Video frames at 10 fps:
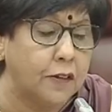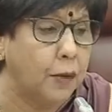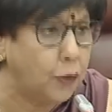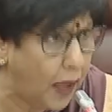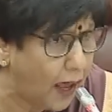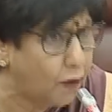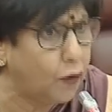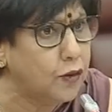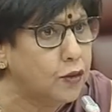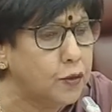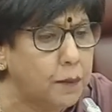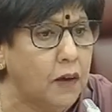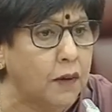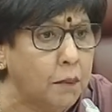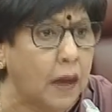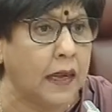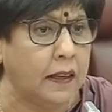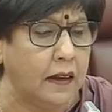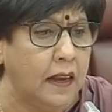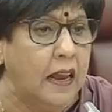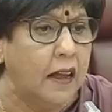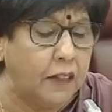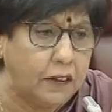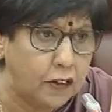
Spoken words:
methods, but we have also to bear in mind